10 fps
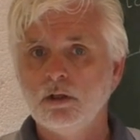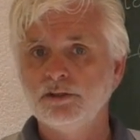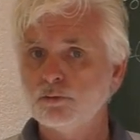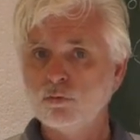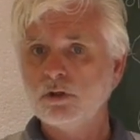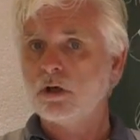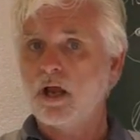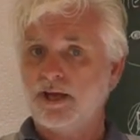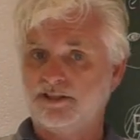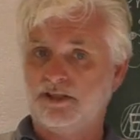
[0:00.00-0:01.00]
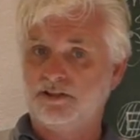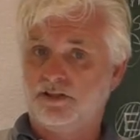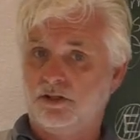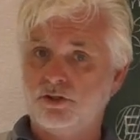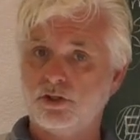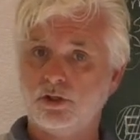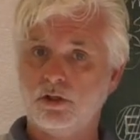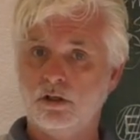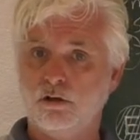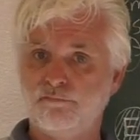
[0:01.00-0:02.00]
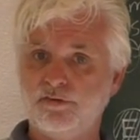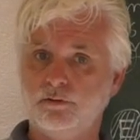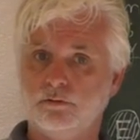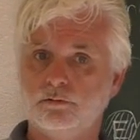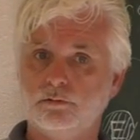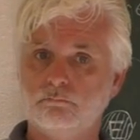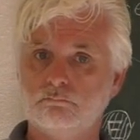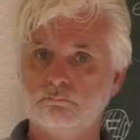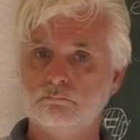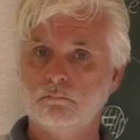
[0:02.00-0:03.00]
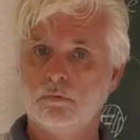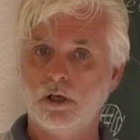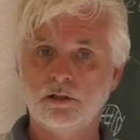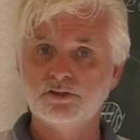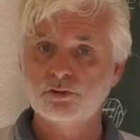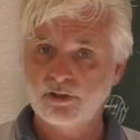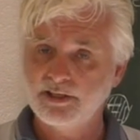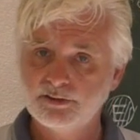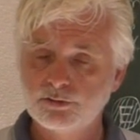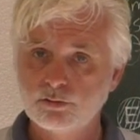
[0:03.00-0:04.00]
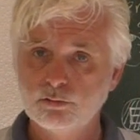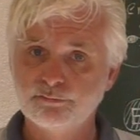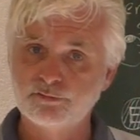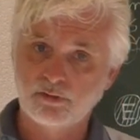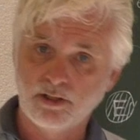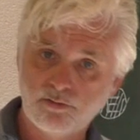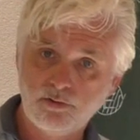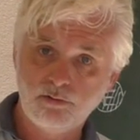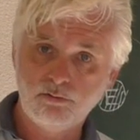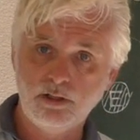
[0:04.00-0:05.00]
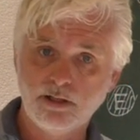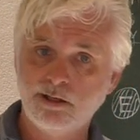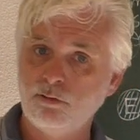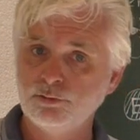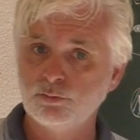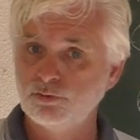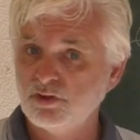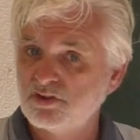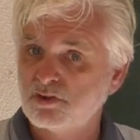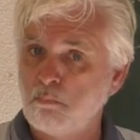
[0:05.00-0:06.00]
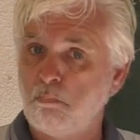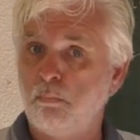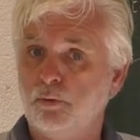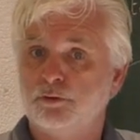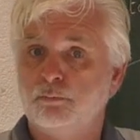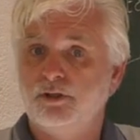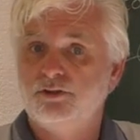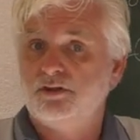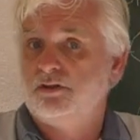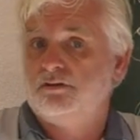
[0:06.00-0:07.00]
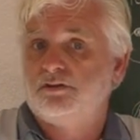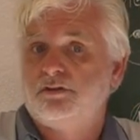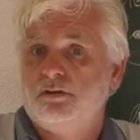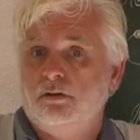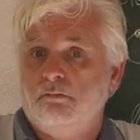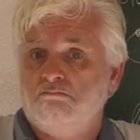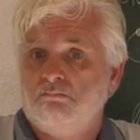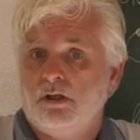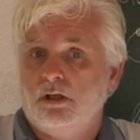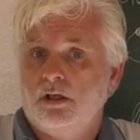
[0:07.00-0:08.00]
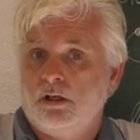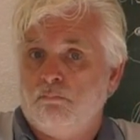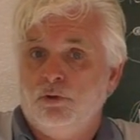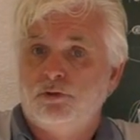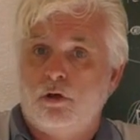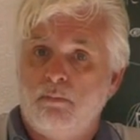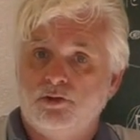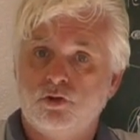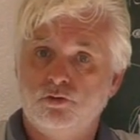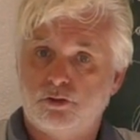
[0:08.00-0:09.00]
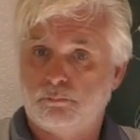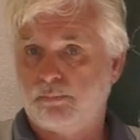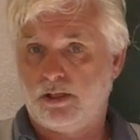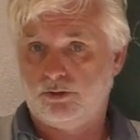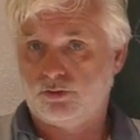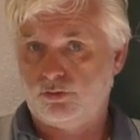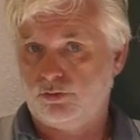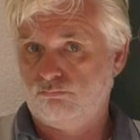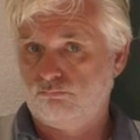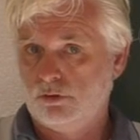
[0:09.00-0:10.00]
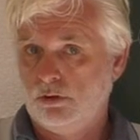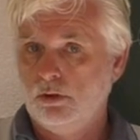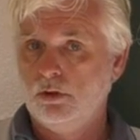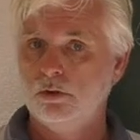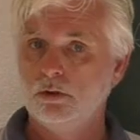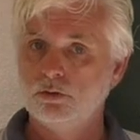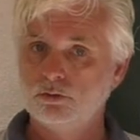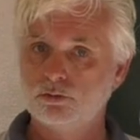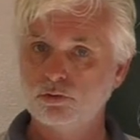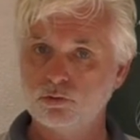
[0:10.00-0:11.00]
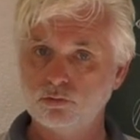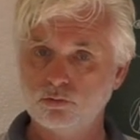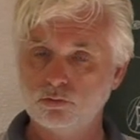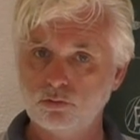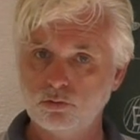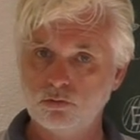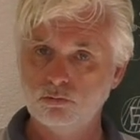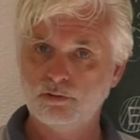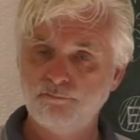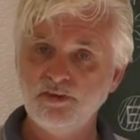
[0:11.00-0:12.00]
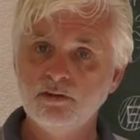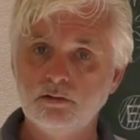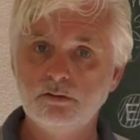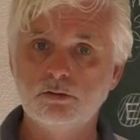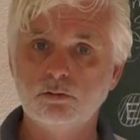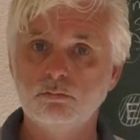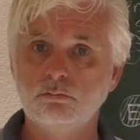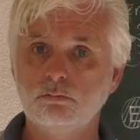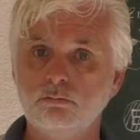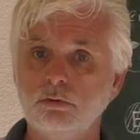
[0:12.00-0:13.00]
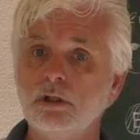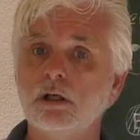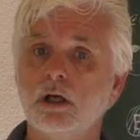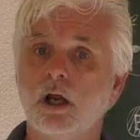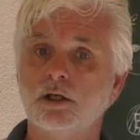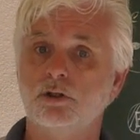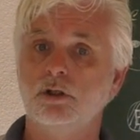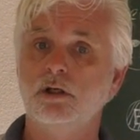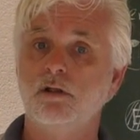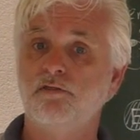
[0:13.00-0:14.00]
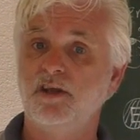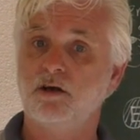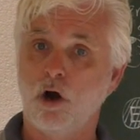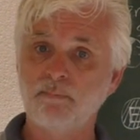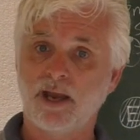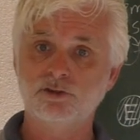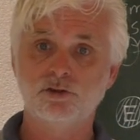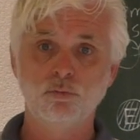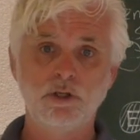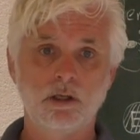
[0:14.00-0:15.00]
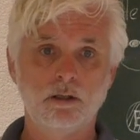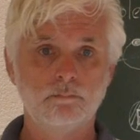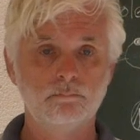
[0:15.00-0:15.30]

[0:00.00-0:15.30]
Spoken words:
is only an excitation in a field. And the strings of string theory are also just some perturbations in a multidimensional space. So with fields, we can actually think objects away.